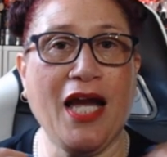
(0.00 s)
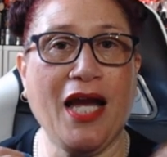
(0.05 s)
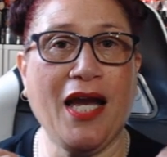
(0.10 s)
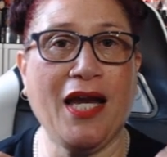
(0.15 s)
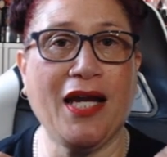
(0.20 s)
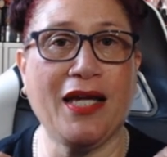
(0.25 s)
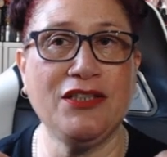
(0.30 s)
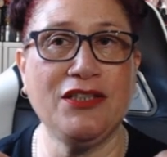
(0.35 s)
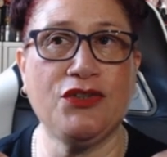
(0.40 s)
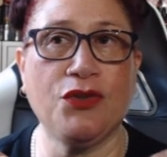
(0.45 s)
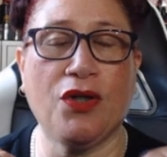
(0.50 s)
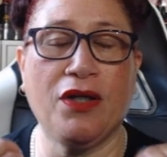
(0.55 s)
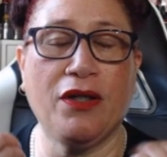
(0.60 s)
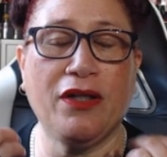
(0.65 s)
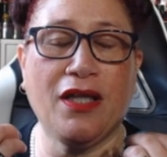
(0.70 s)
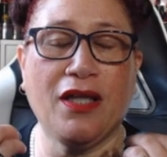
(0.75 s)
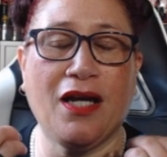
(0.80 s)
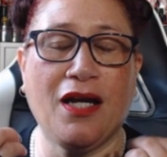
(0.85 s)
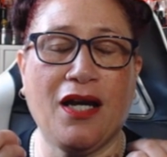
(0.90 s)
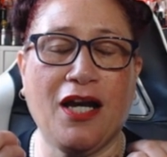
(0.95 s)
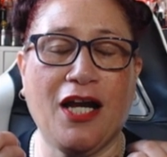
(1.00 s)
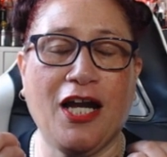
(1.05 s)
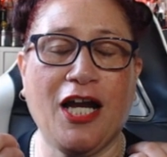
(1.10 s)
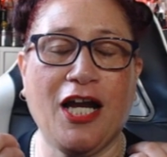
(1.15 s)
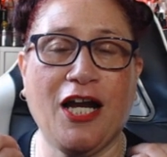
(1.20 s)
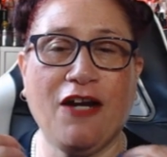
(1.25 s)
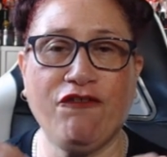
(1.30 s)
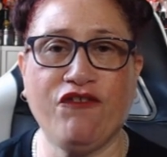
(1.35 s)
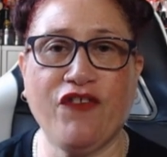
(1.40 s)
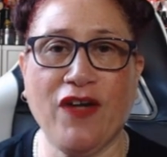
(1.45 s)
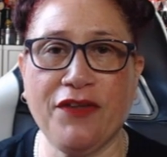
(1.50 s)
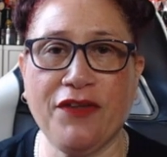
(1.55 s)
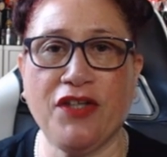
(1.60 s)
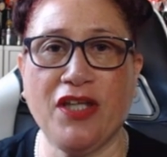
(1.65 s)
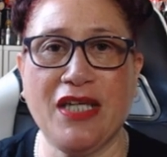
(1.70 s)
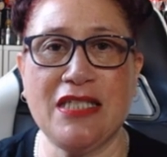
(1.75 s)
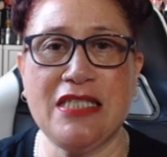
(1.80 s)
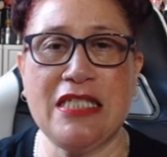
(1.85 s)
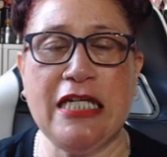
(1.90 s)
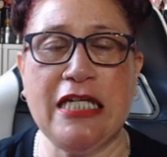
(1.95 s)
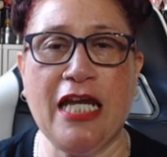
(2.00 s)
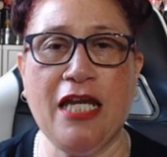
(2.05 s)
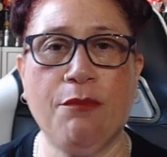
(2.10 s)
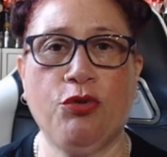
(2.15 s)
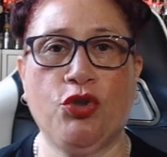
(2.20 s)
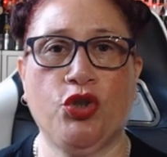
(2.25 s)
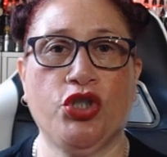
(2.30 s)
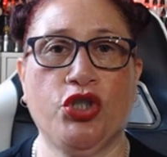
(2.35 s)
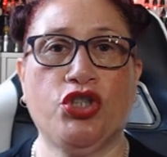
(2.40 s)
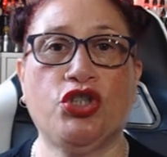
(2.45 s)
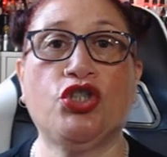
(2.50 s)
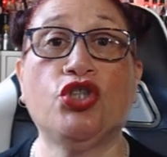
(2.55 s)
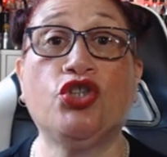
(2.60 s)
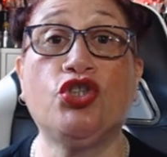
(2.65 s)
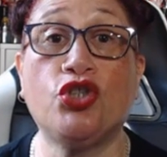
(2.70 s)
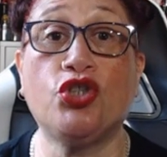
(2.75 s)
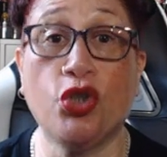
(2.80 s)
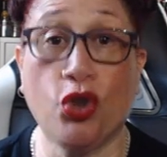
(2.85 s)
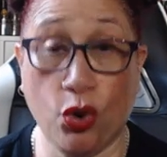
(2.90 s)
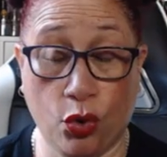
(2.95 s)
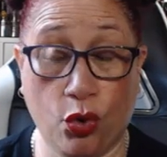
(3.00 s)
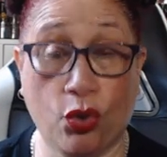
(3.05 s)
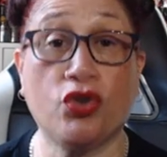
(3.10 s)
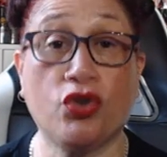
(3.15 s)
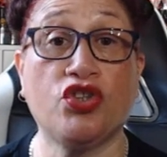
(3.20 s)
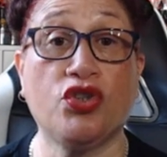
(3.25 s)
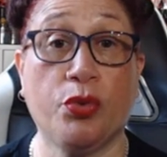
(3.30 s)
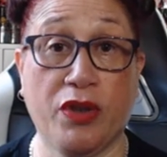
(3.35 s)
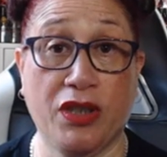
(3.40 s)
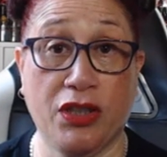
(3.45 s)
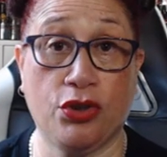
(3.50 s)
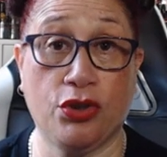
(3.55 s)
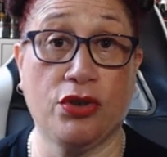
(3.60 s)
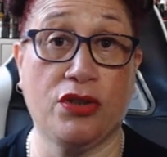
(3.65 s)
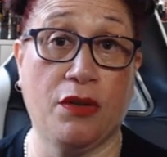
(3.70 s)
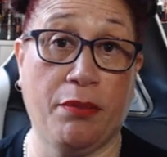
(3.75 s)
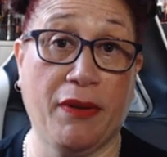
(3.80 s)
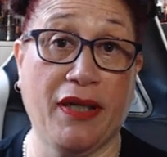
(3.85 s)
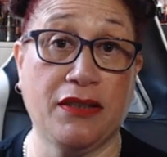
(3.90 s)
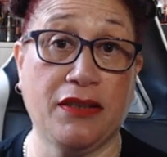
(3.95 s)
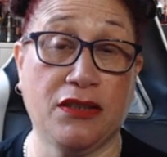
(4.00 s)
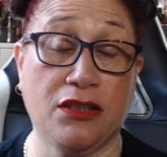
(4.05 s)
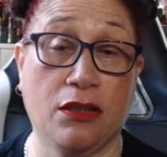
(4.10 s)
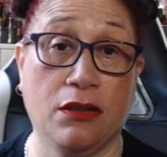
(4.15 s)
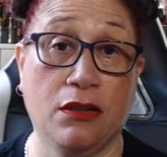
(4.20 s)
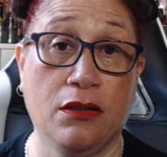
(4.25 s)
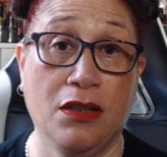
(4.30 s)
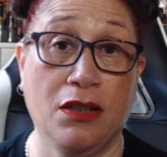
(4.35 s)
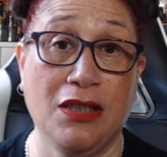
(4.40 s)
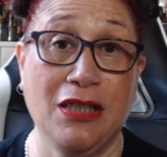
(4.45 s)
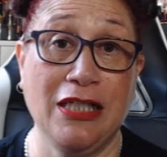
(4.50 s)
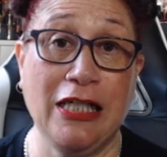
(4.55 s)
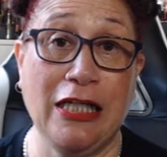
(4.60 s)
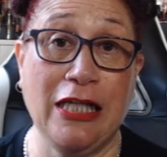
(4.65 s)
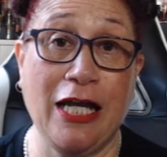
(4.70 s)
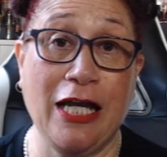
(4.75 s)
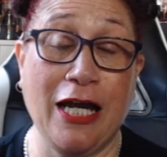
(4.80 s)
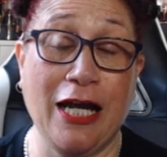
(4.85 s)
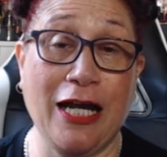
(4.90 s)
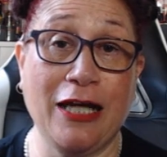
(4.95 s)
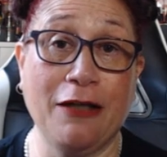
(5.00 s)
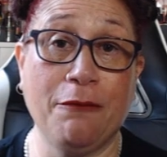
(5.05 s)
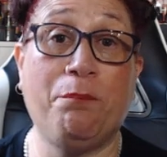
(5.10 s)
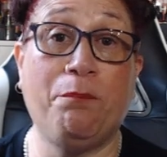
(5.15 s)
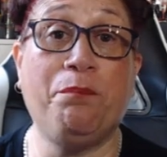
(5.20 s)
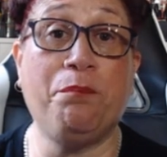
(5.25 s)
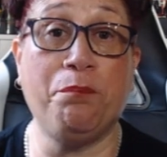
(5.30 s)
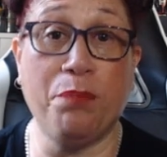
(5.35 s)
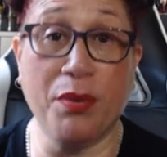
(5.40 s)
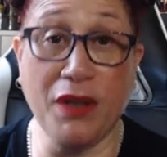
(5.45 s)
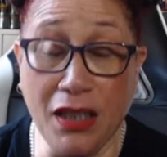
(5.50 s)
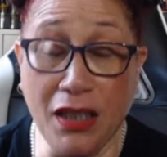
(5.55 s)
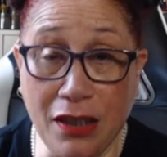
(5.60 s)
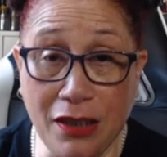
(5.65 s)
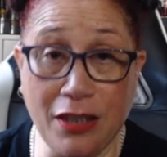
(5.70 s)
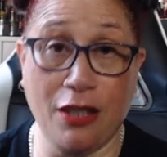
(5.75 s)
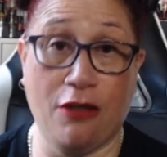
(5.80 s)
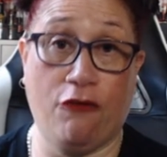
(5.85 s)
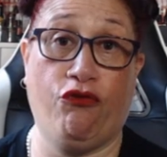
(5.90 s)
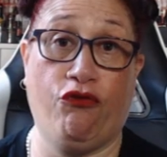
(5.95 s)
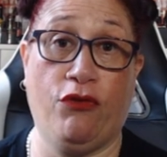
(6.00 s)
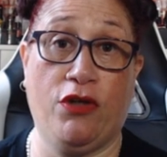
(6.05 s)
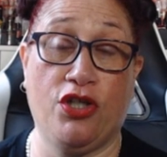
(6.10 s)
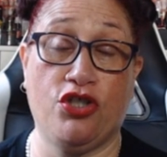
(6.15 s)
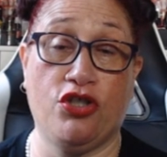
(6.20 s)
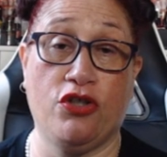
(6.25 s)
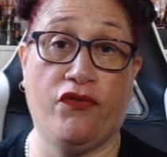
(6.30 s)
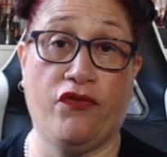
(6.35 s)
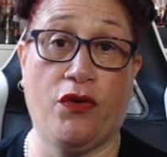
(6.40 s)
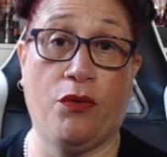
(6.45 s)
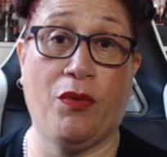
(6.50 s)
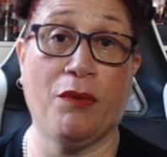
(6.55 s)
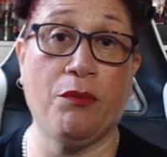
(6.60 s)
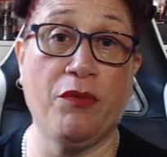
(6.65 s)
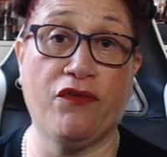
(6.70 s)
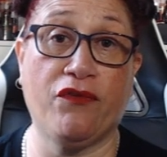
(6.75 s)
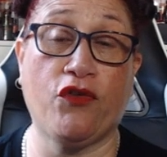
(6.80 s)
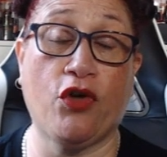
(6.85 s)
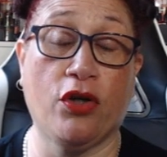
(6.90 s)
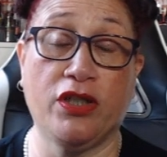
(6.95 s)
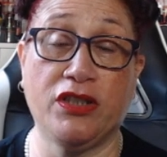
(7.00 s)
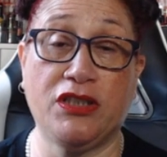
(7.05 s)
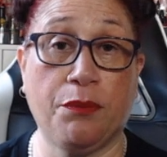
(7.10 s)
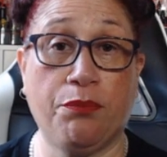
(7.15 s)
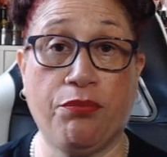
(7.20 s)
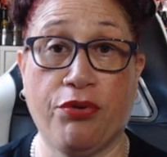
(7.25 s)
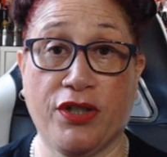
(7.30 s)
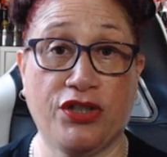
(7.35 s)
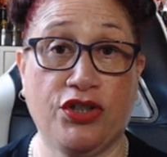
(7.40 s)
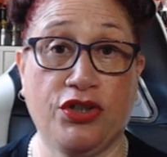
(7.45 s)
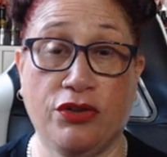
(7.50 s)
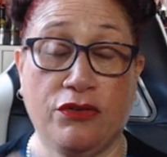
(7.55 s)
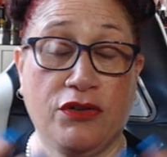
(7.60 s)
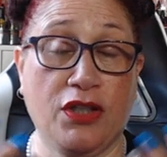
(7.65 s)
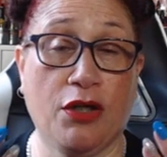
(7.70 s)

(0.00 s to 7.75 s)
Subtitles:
And I've found that it's enabled us to talk to each other better. and be there for each other when we've got a depression.